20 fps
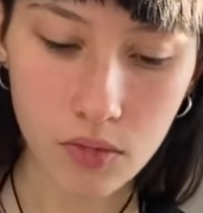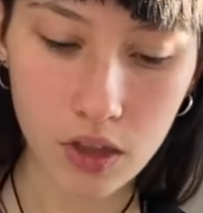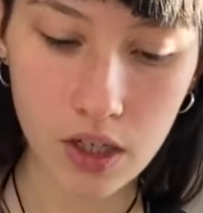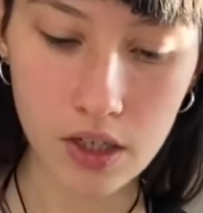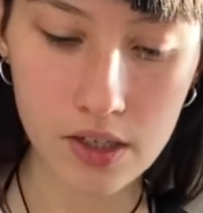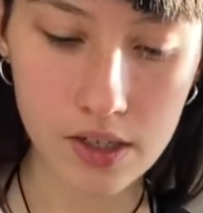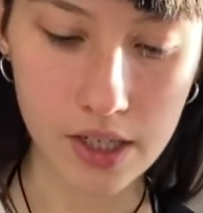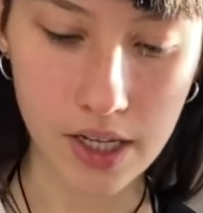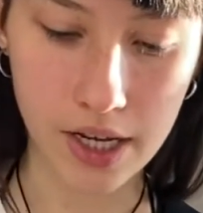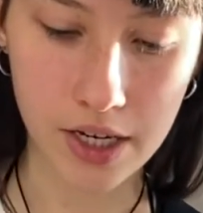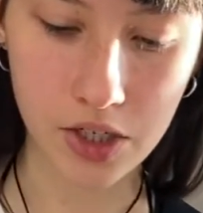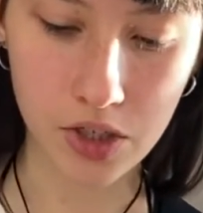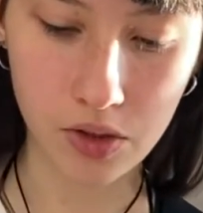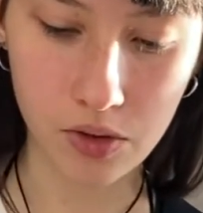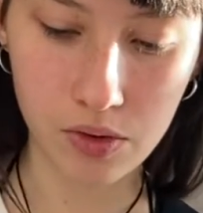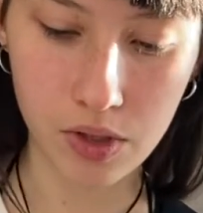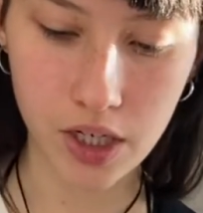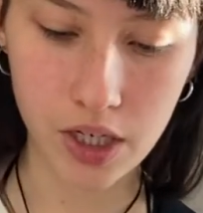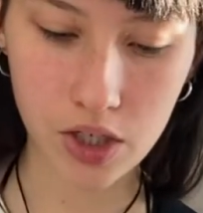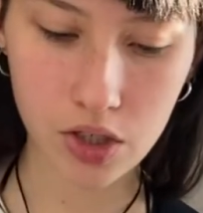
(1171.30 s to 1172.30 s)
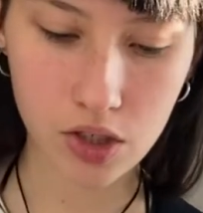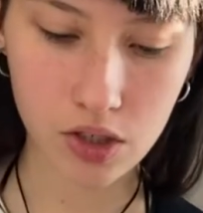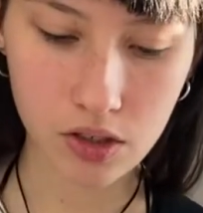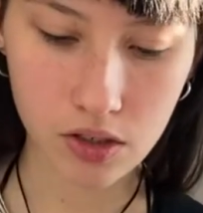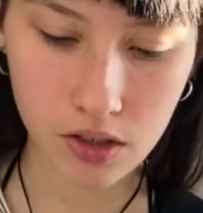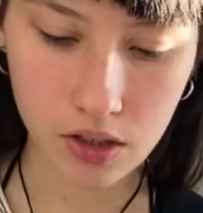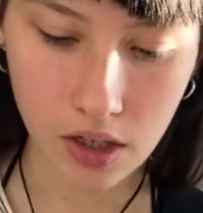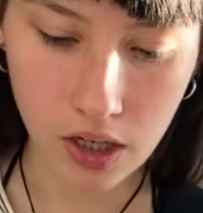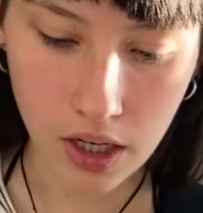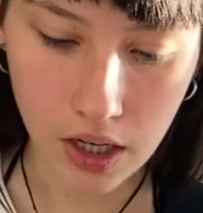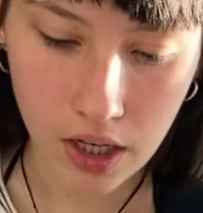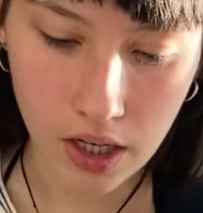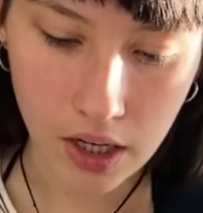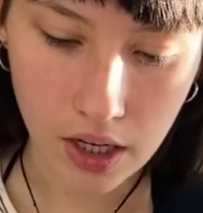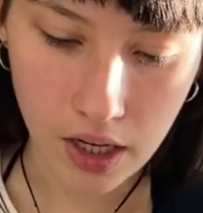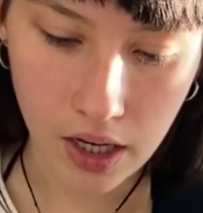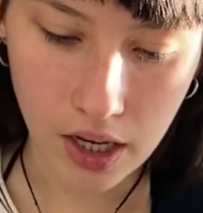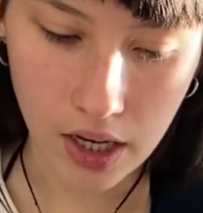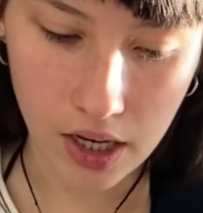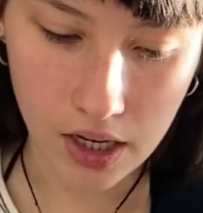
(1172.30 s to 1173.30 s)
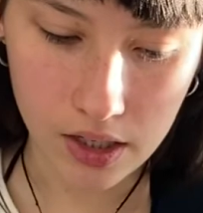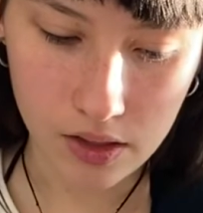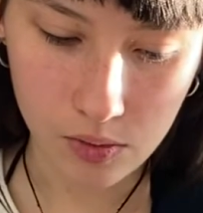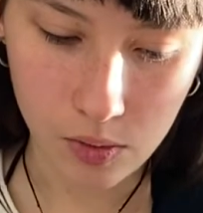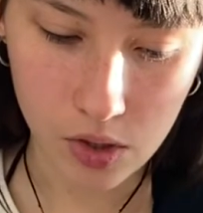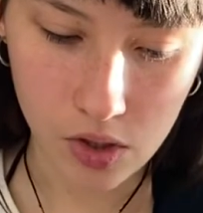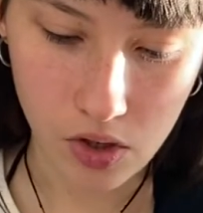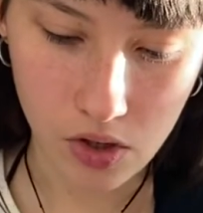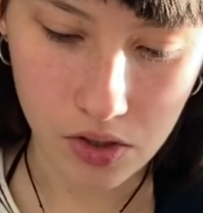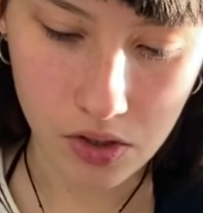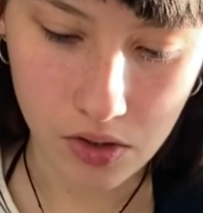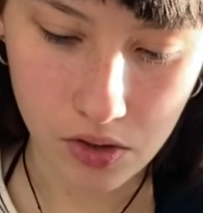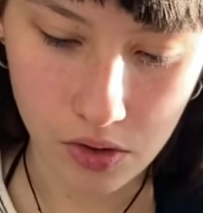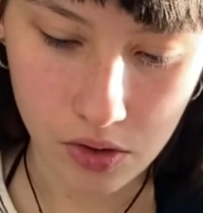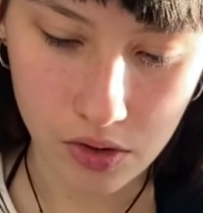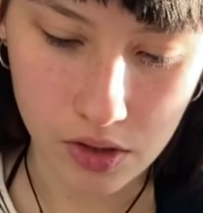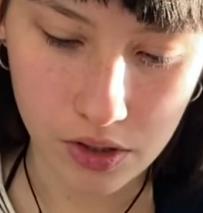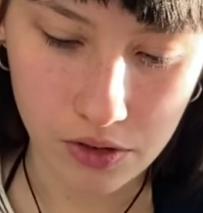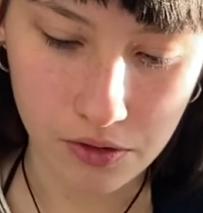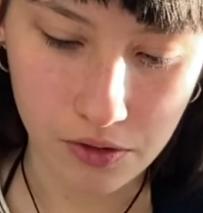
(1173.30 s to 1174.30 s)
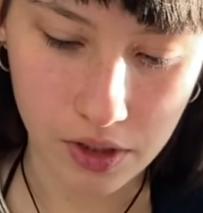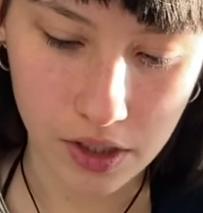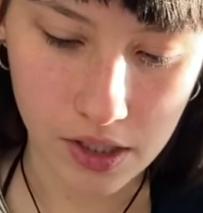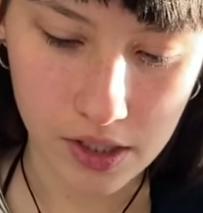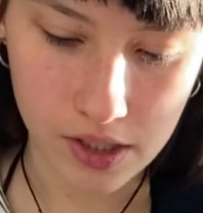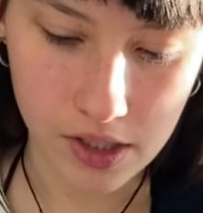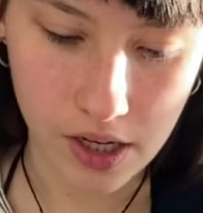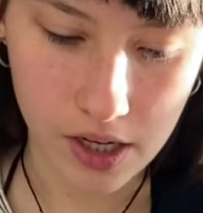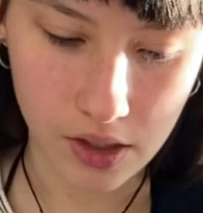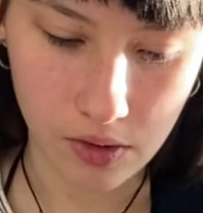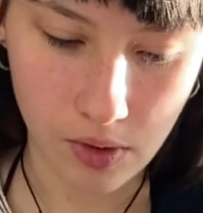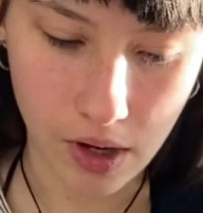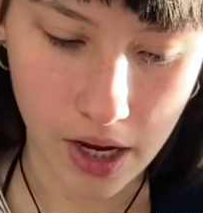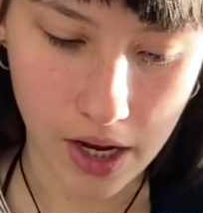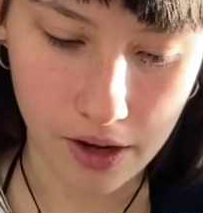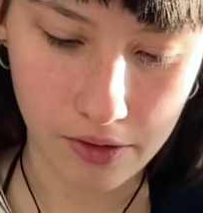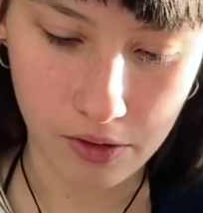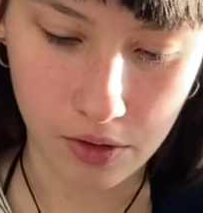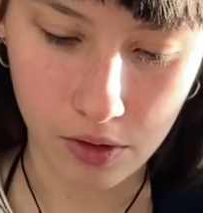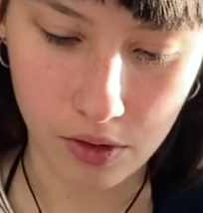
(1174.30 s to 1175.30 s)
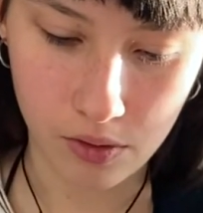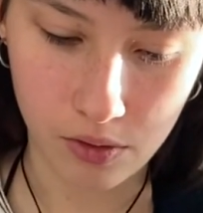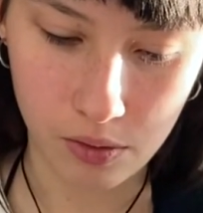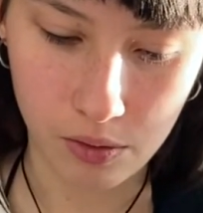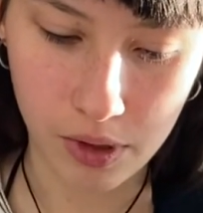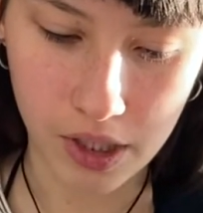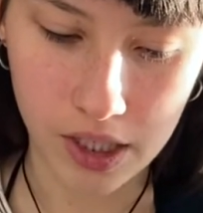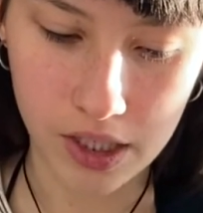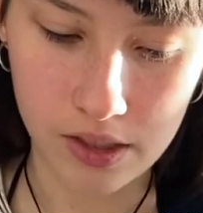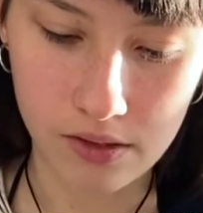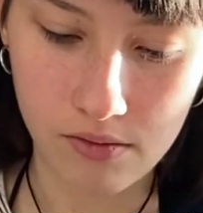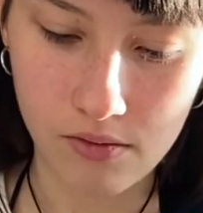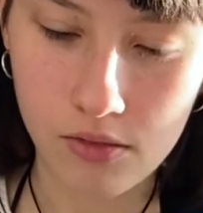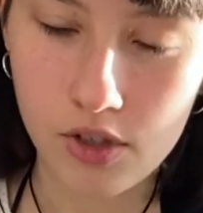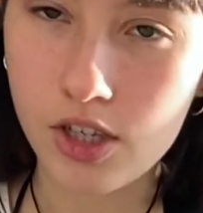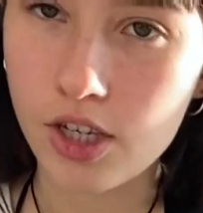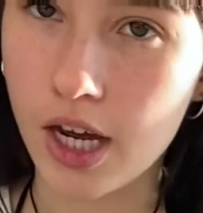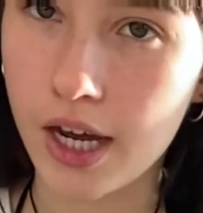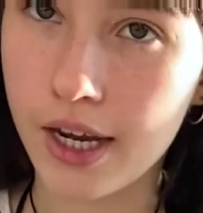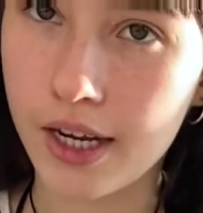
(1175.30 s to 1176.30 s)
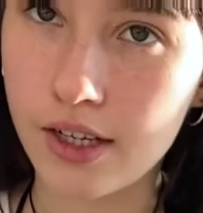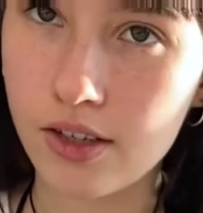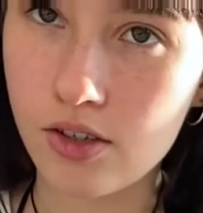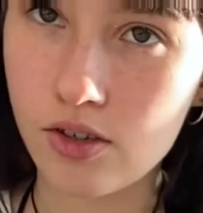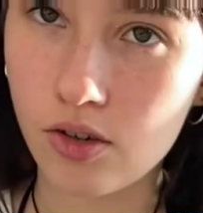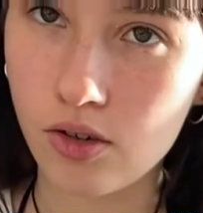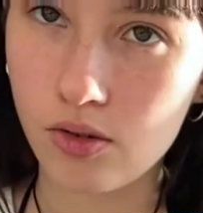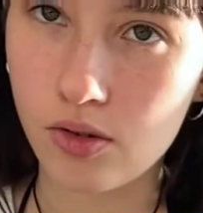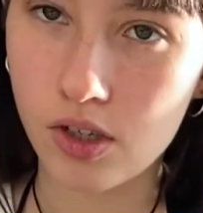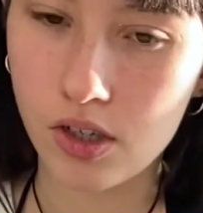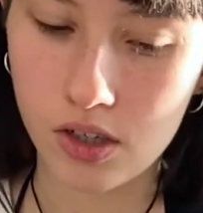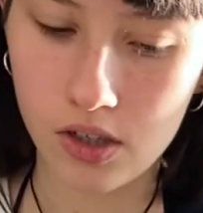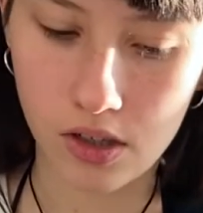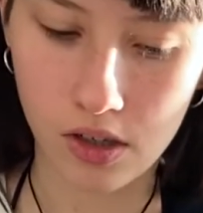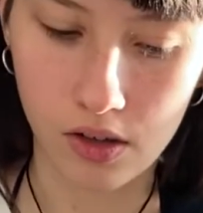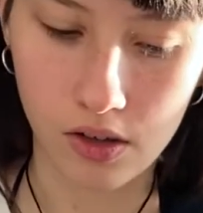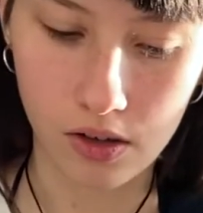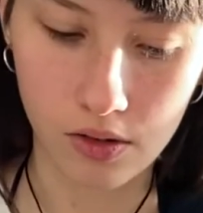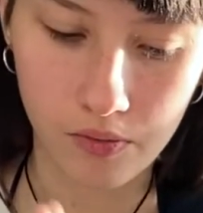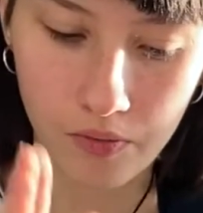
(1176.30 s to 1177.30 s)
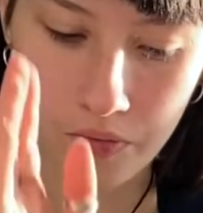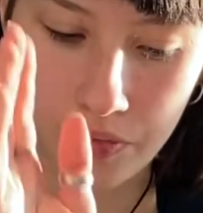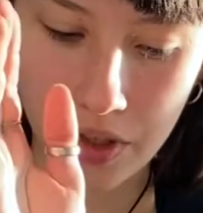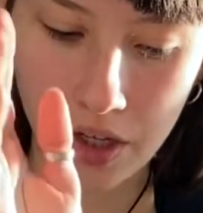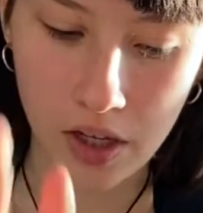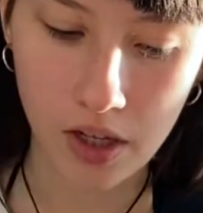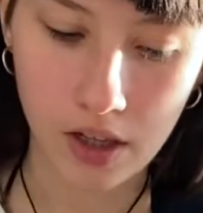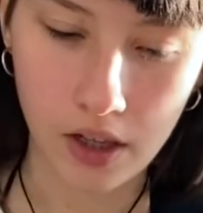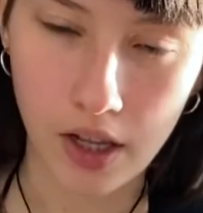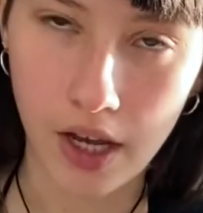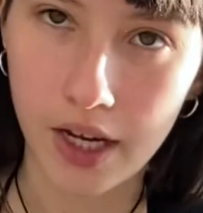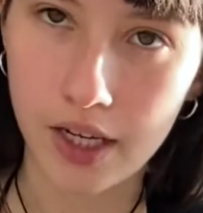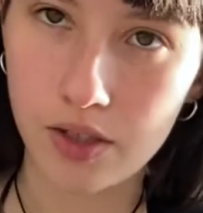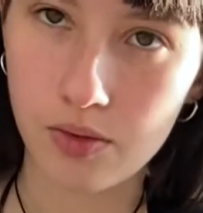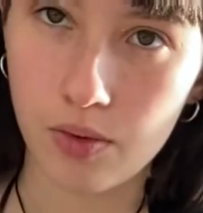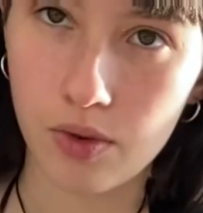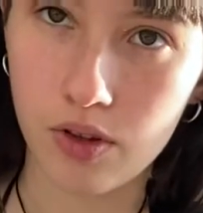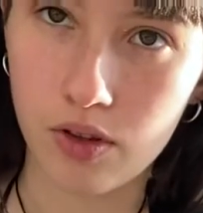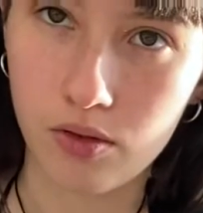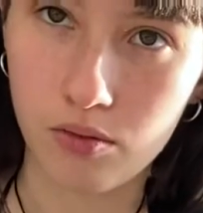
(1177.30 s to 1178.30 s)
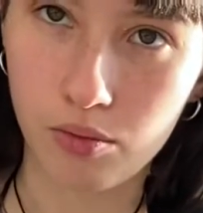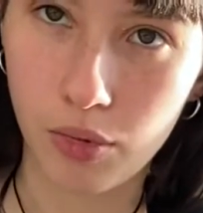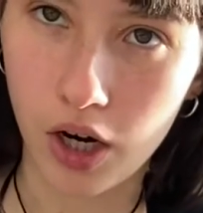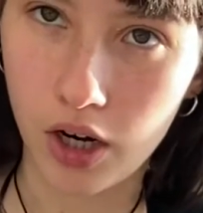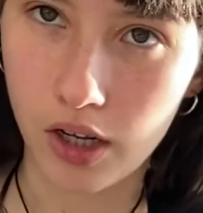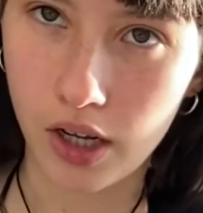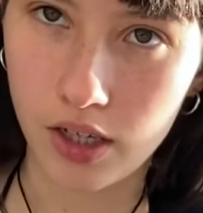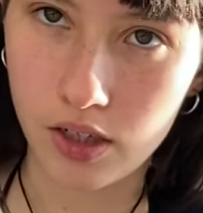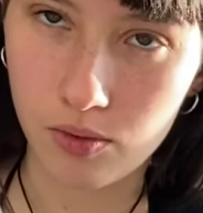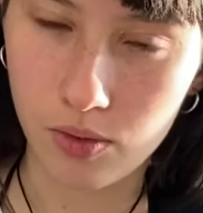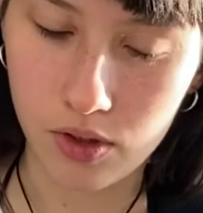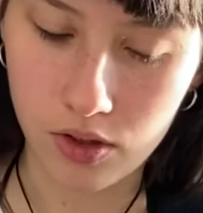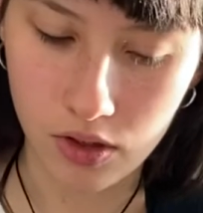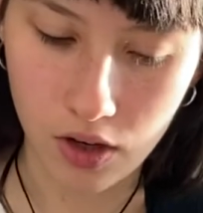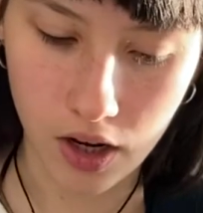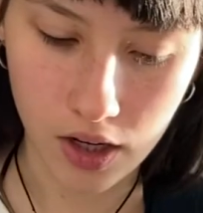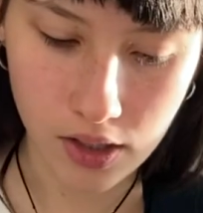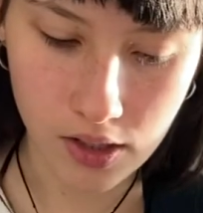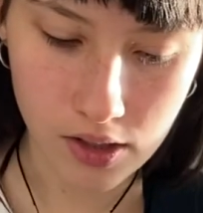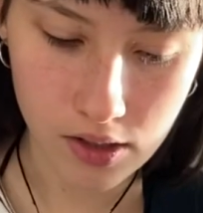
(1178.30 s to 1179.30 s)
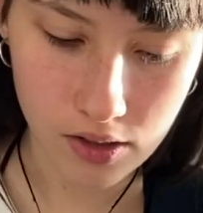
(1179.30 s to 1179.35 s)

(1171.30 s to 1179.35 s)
/ notation, and what's also different is that you have your repeat signs, so these little lines with the bar lines with dots.